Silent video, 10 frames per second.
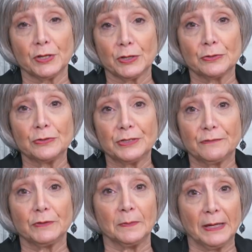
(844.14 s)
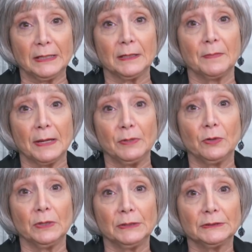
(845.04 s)
those if you're making a baby
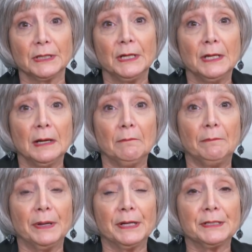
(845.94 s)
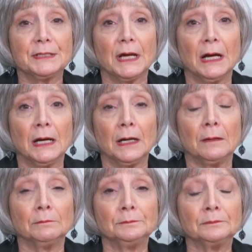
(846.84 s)
quilt. But
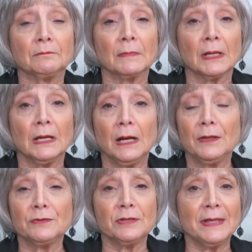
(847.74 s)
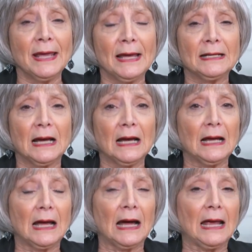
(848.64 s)
um, other than that,
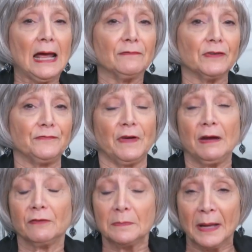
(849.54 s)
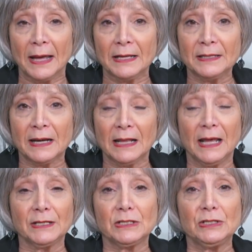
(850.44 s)
I, I, have a favorite batting that I
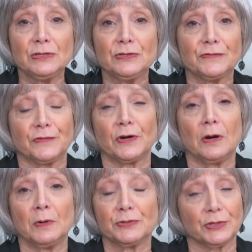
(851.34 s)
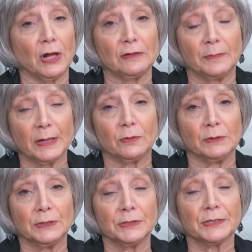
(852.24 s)
like to use for almost all of my
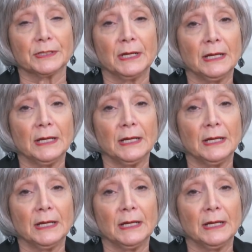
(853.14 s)
quilts.